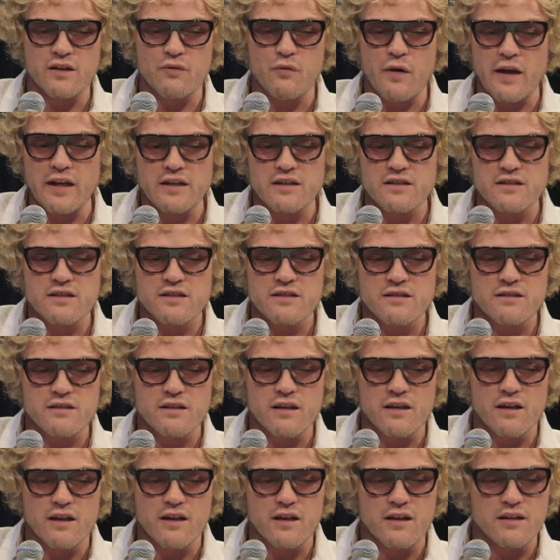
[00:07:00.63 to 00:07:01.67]
greatest
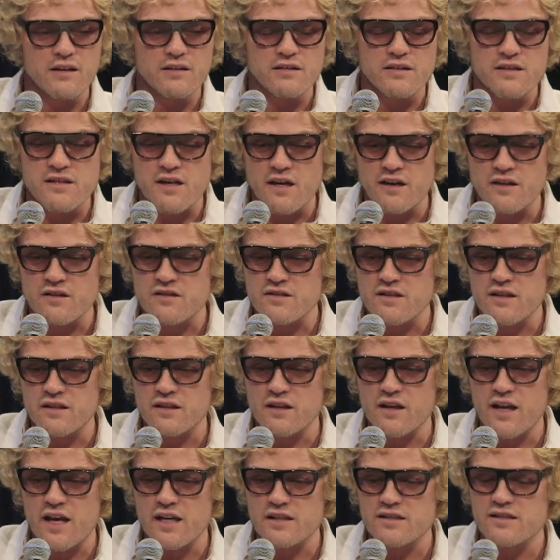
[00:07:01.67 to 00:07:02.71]
designers in
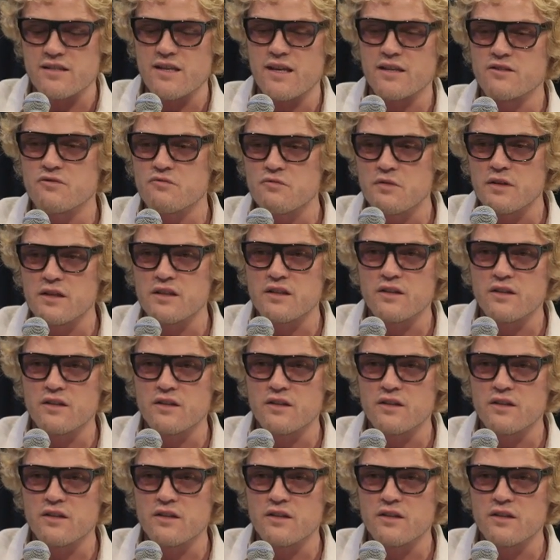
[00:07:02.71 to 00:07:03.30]
the last century.